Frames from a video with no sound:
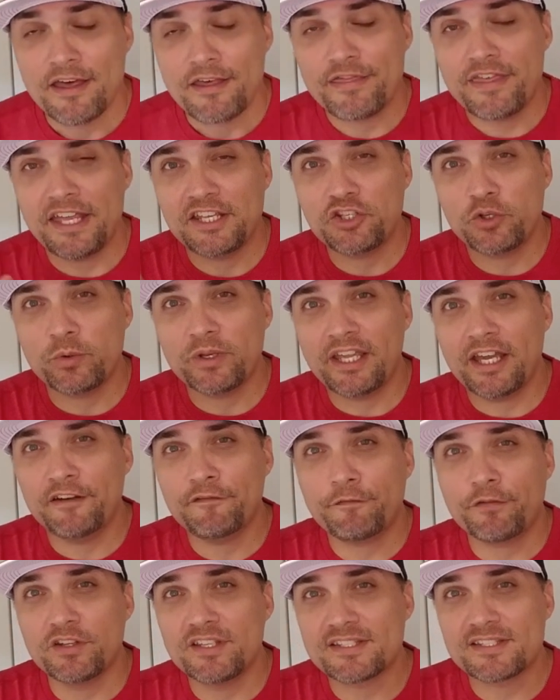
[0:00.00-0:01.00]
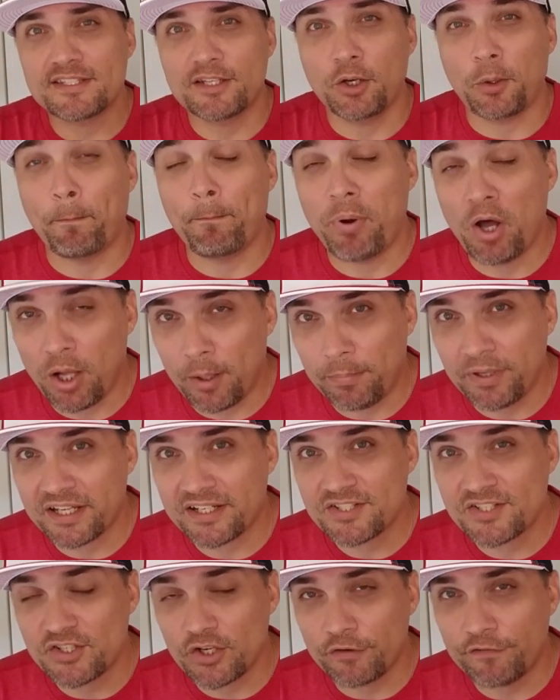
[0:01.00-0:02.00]
Thank you again for this little public
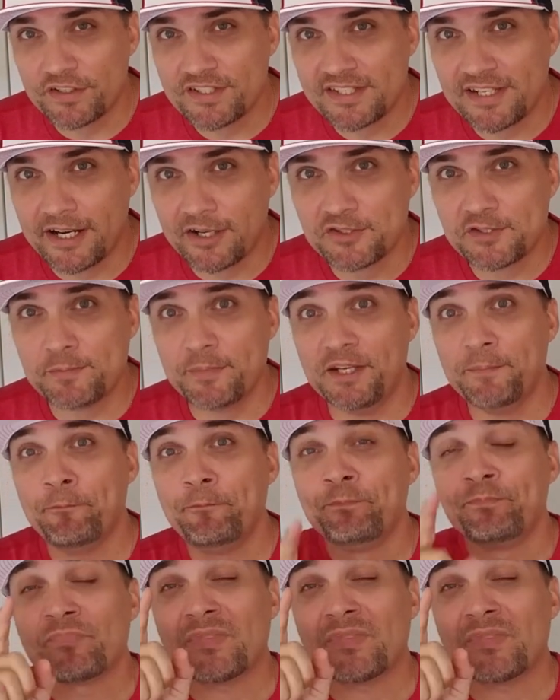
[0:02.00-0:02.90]
service announcement.